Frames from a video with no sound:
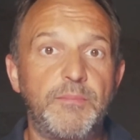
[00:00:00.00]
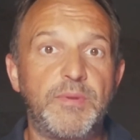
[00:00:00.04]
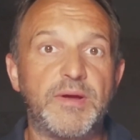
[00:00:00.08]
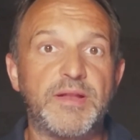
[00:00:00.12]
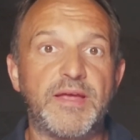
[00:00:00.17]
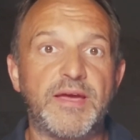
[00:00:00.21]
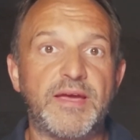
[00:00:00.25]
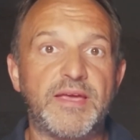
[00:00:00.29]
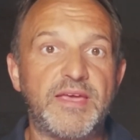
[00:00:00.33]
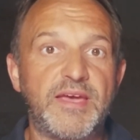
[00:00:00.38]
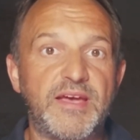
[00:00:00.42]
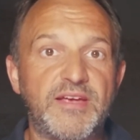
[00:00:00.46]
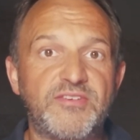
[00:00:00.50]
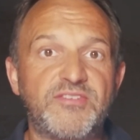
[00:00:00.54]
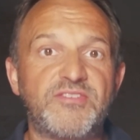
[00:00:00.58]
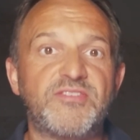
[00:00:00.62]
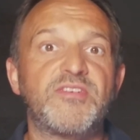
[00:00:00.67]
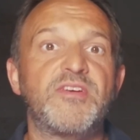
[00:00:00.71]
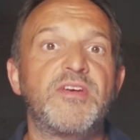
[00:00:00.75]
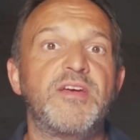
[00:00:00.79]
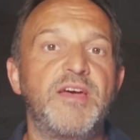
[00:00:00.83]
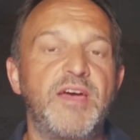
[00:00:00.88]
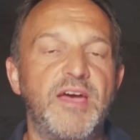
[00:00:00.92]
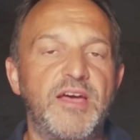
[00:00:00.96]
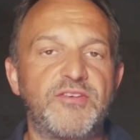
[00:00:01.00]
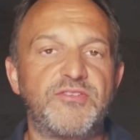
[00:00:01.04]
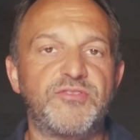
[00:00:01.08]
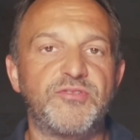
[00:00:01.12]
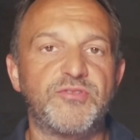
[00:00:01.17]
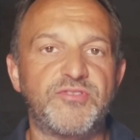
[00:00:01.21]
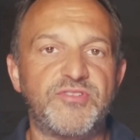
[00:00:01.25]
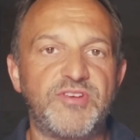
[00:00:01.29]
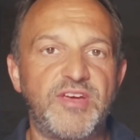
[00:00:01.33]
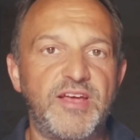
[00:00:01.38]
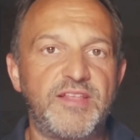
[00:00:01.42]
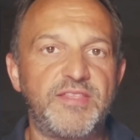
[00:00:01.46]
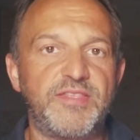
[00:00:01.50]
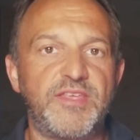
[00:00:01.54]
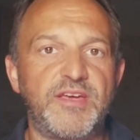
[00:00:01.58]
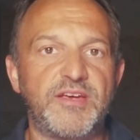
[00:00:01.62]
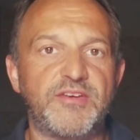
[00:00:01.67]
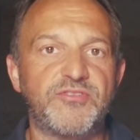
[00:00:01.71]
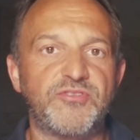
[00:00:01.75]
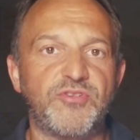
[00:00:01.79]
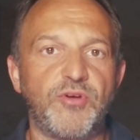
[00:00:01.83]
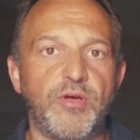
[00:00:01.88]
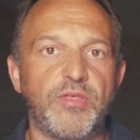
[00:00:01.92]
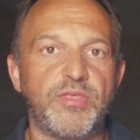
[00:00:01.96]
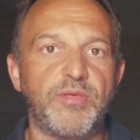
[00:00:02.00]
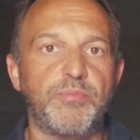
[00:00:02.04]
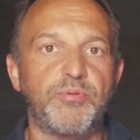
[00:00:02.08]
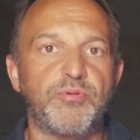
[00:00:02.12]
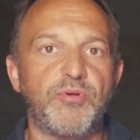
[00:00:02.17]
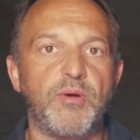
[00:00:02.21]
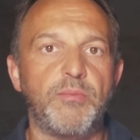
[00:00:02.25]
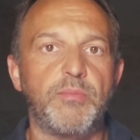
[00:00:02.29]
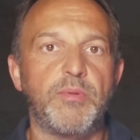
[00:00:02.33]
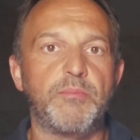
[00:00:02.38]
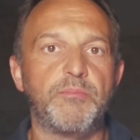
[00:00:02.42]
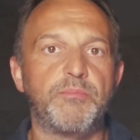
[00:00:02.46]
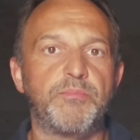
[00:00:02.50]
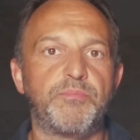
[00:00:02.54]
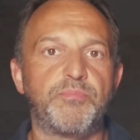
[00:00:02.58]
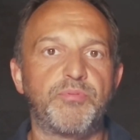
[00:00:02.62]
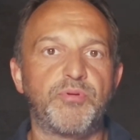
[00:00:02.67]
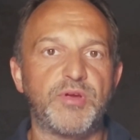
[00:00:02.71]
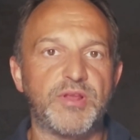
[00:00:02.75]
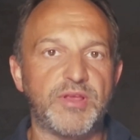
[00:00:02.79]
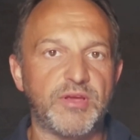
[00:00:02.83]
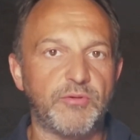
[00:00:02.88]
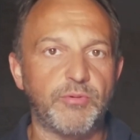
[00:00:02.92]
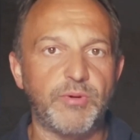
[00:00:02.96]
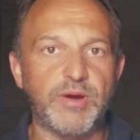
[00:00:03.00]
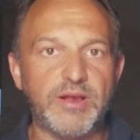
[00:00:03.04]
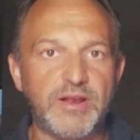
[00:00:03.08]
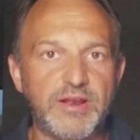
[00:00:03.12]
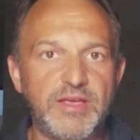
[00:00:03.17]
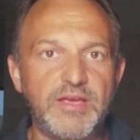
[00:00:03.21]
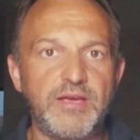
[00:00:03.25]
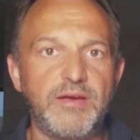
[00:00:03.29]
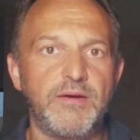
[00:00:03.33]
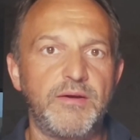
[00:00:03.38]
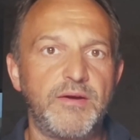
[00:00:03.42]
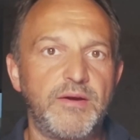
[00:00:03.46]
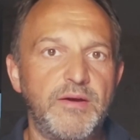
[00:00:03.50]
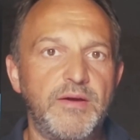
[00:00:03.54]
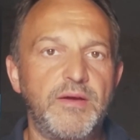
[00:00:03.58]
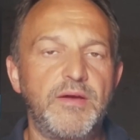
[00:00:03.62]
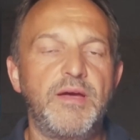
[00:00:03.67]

but I guess, as you said, they saw the problem pretty quickly